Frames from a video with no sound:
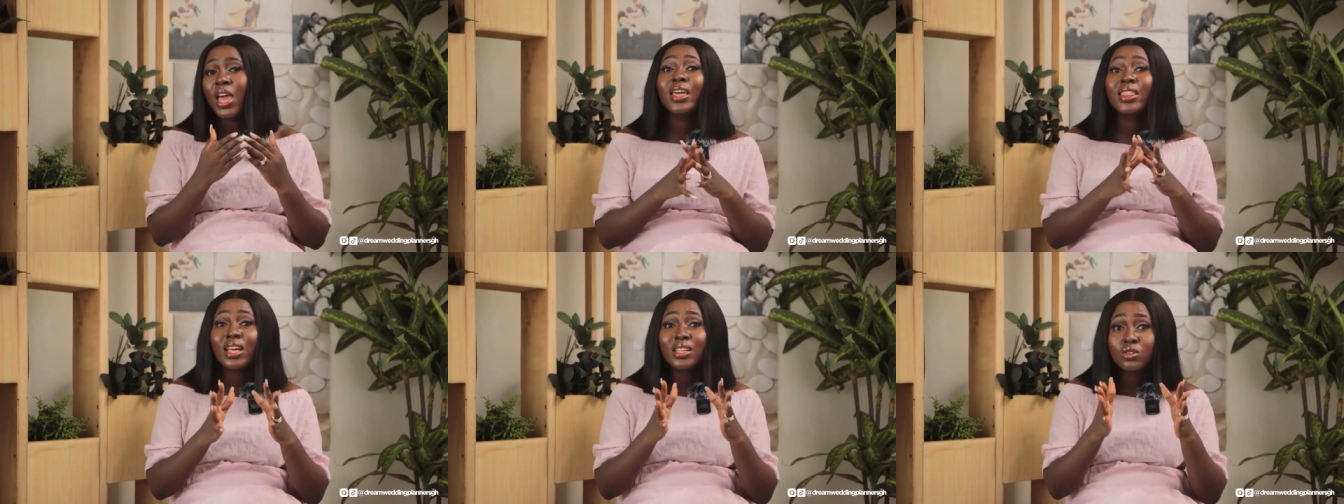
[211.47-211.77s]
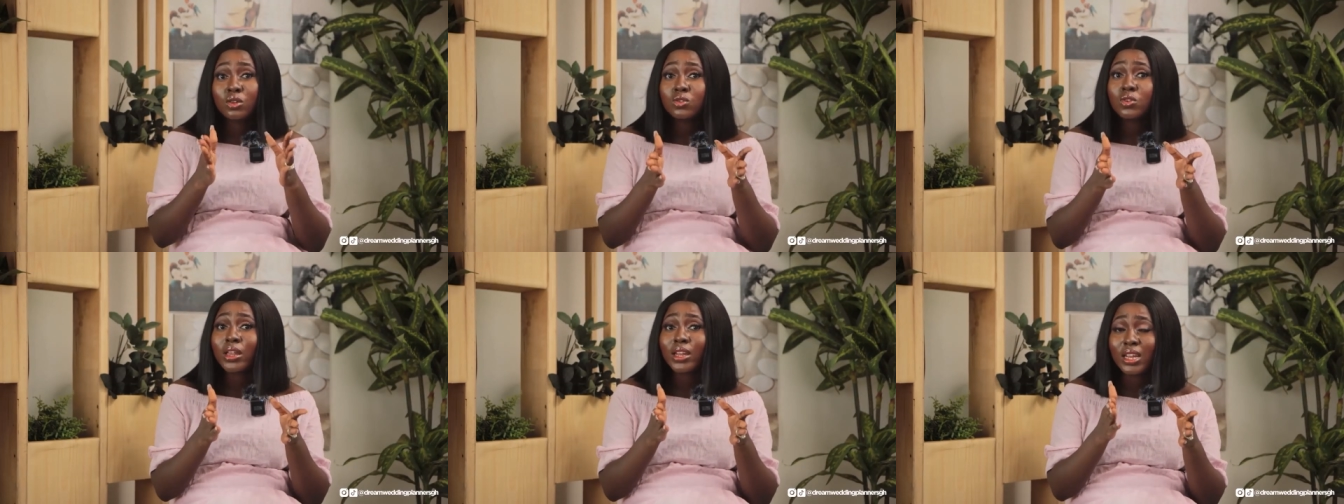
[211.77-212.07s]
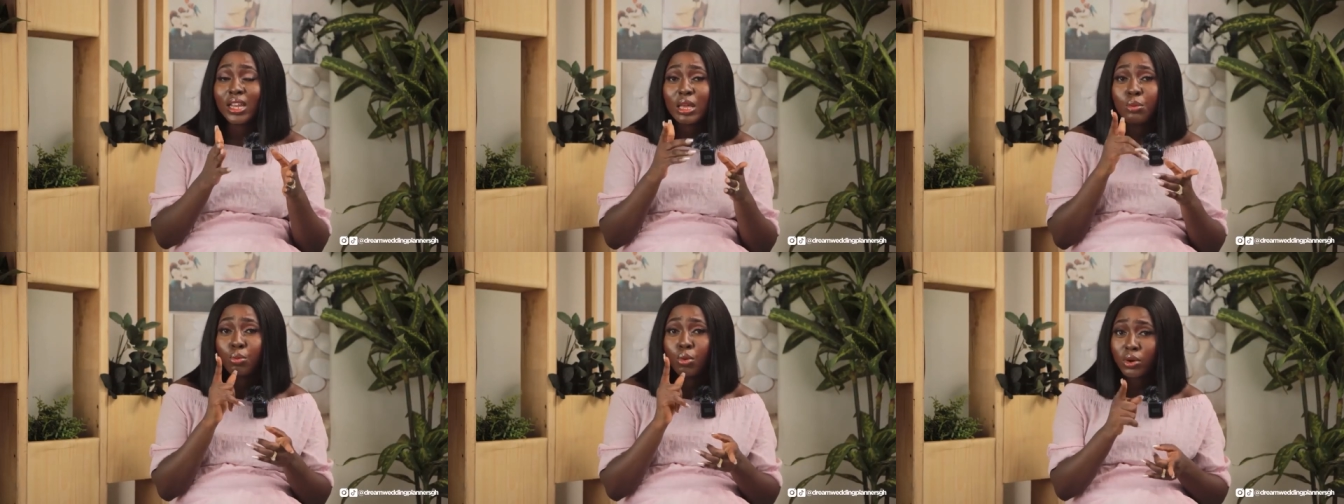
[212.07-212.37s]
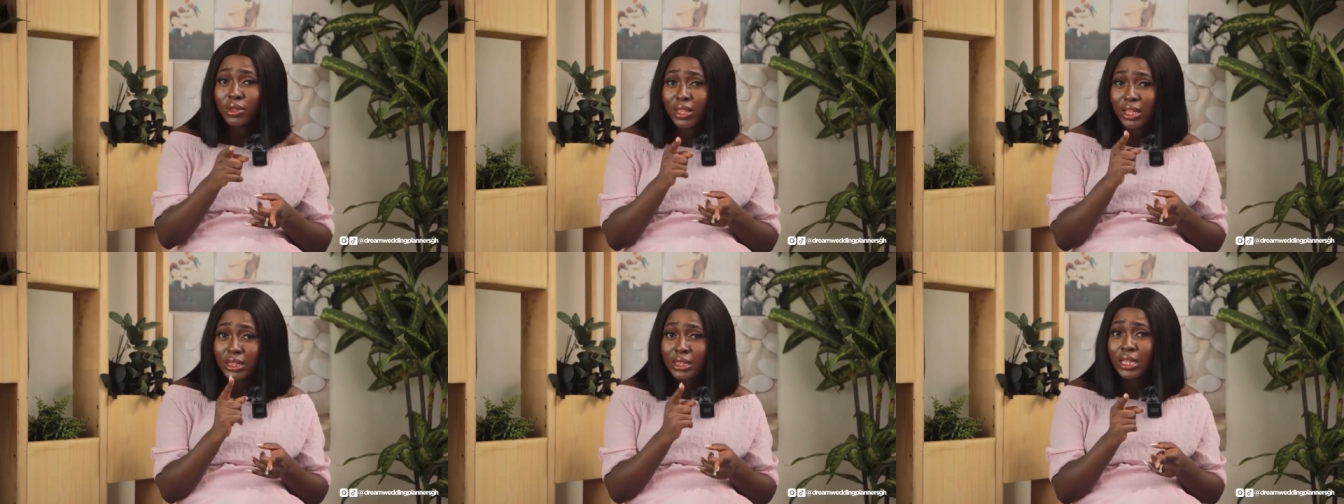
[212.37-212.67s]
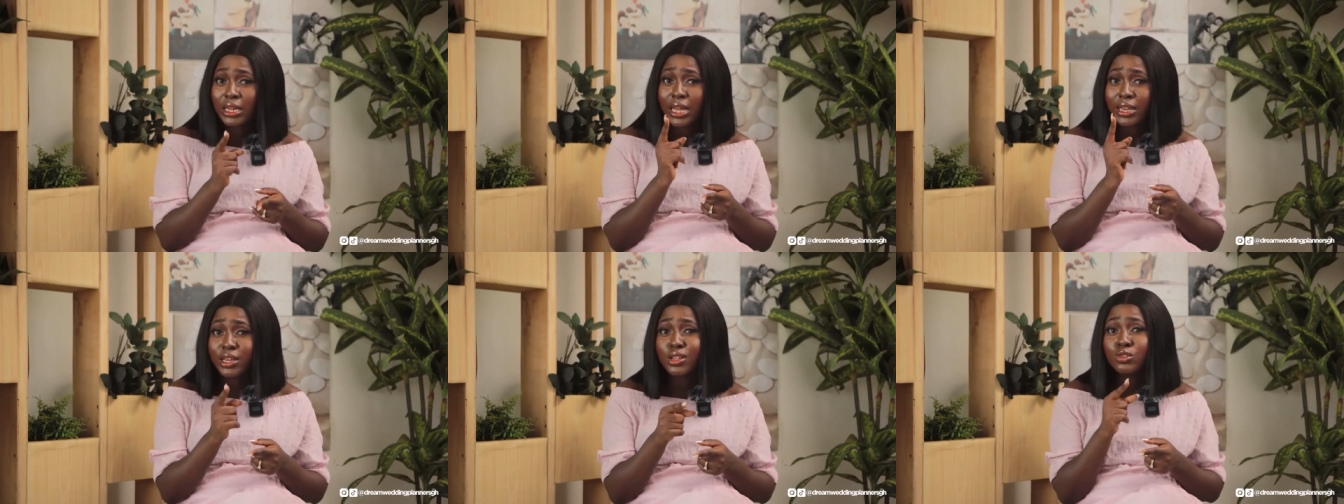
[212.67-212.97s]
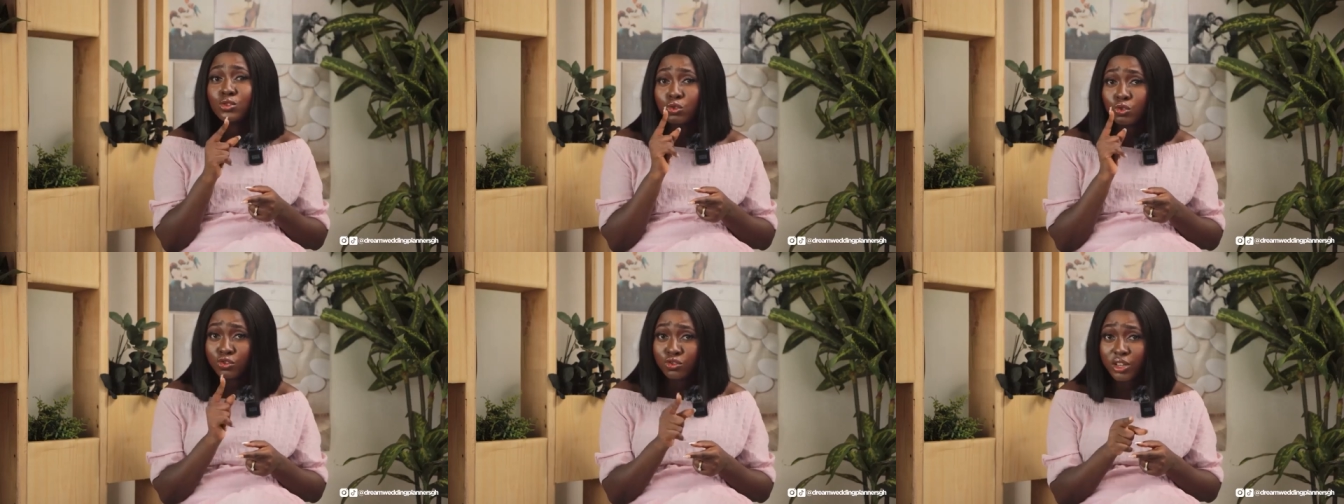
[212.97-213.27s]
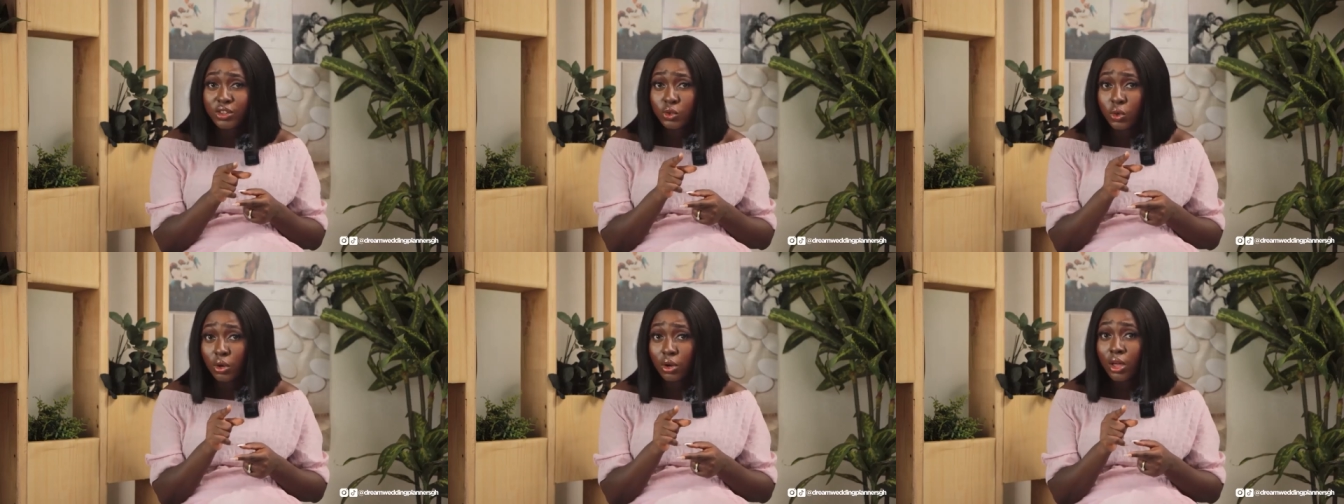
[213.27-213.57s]
And that's also another important thing I need to
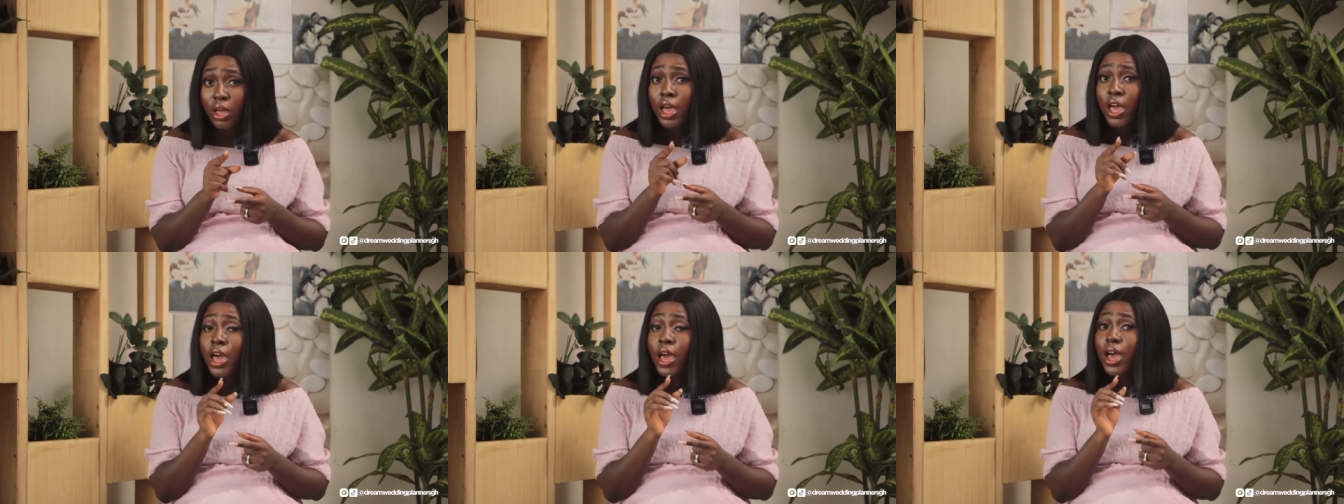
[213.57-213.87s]
stress on.